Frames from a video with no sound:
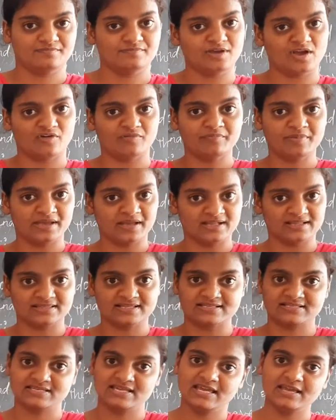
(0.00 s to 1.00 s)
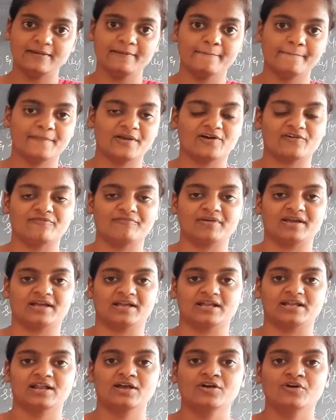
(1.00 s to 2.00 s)
Bay of Bengal, the sea, Bay of
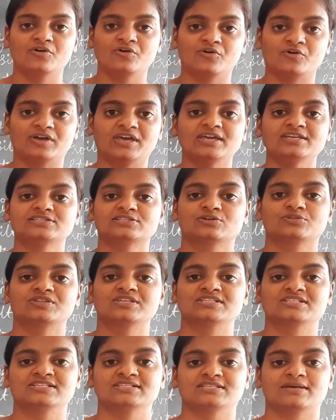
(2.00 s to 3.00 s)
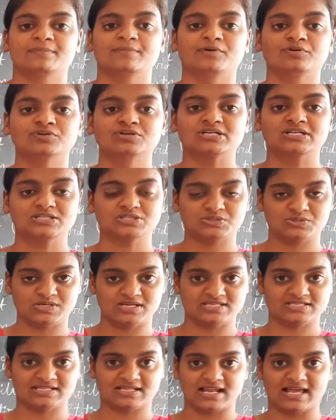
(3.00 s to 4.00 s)
Bengal. Okay, so this is about
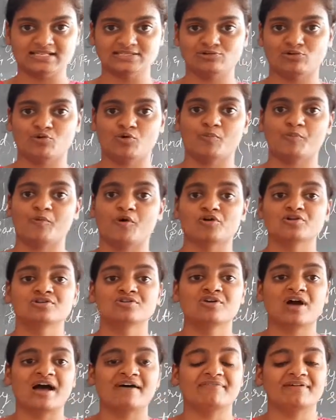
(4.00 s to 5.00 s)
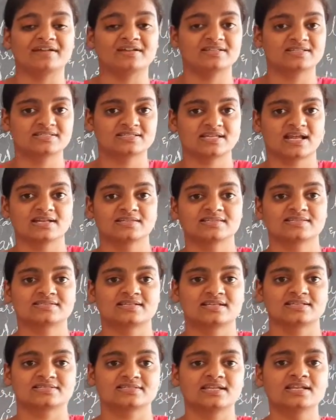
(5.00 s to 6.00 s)
today's class. Hope all you have understand
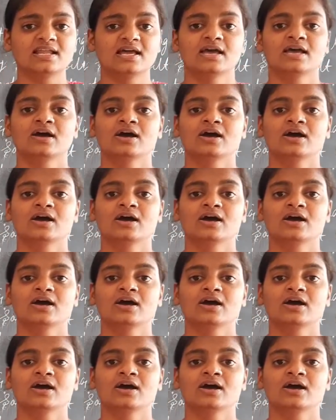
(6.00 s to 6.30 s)
this lesson.